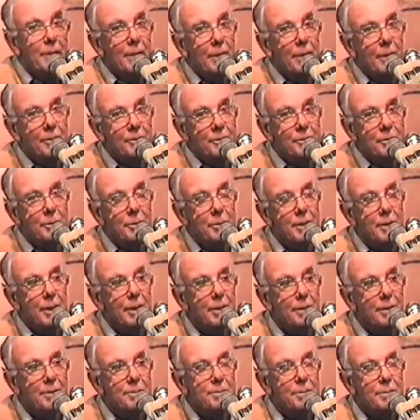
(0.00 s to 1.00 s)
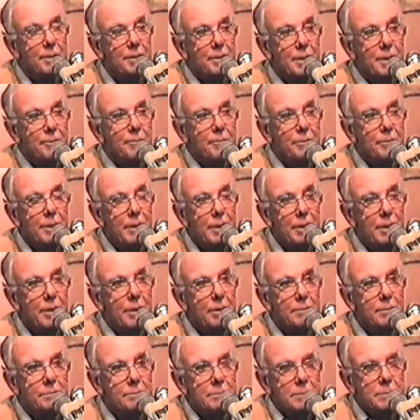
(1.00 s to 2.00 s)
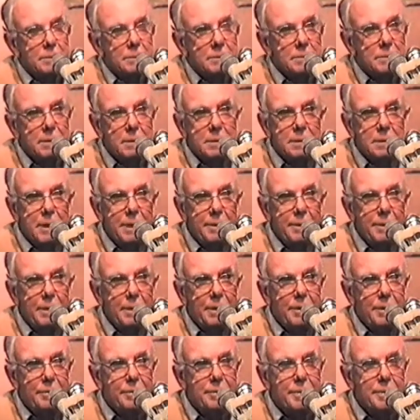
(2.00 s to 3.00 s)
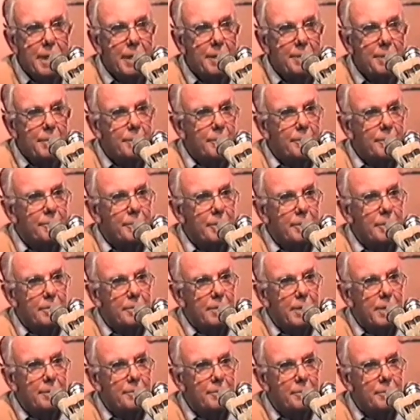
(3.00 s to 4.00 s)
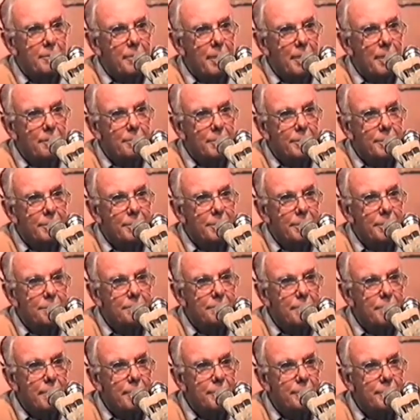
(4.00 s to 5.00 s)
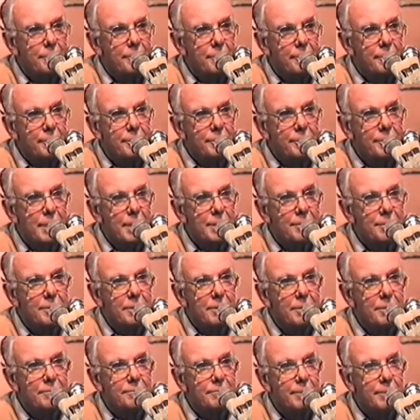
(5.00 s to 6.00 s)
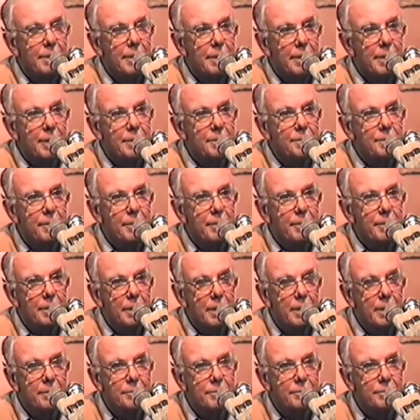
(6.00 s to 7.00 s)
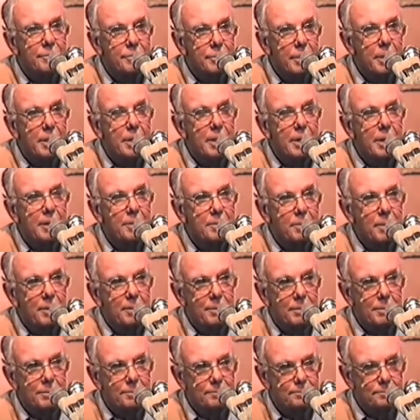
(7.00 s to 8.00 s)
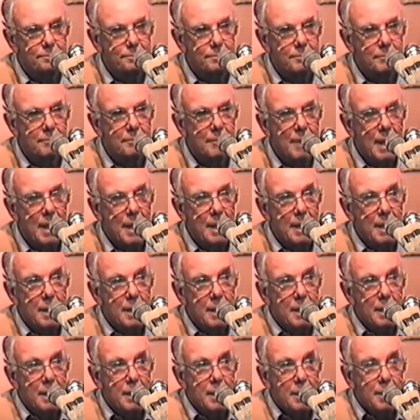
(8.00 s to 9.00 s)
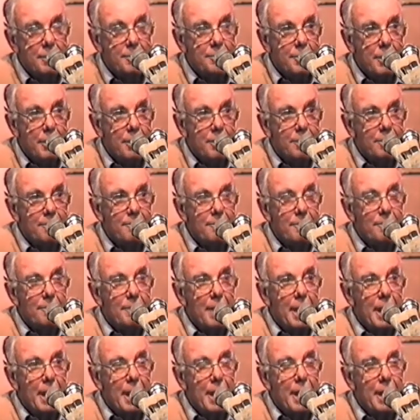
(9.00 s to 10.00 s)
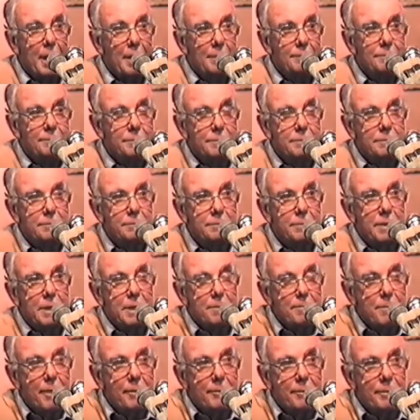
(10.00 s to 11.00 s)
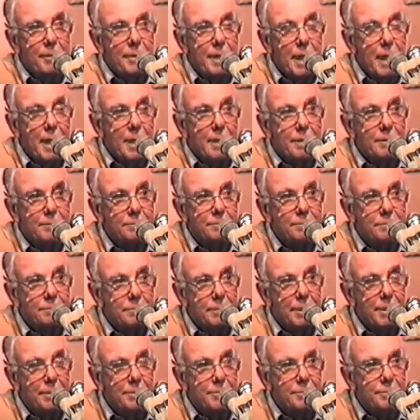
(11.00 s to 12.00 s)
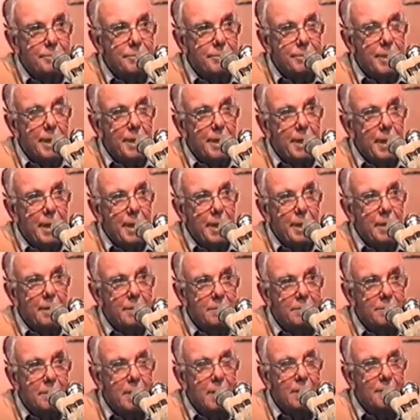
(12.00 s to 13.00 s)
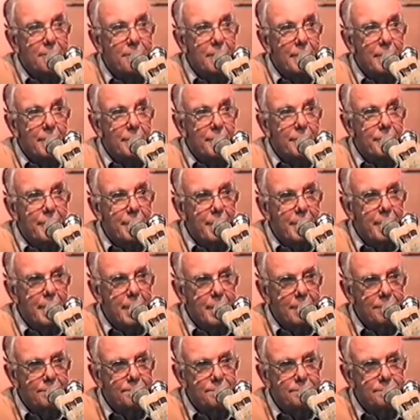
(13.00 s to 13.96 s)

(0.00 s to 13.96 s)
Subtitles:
going 2 years, but they've already got, I think it's 90 or so, 100 members, and most enthusiastic, very nice motor cars, jolly nice people. So, from there, we motored down one Sunday, halfway to Sydney,